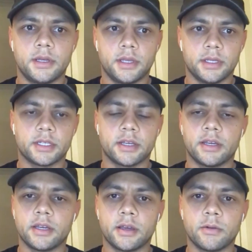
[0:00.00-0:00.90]
yes, I,
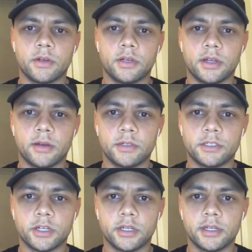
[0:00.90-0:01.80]
I will. I will
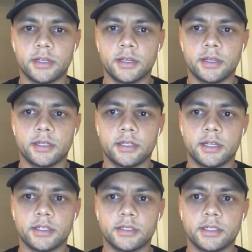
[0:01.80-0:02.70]
join the, uh, the
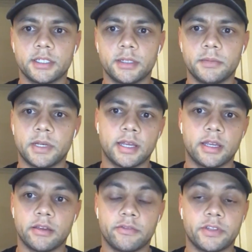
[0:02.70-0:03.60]
national team. Like
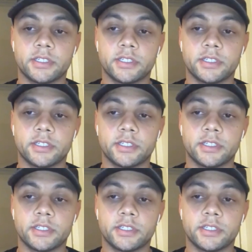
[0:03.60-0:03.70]
if the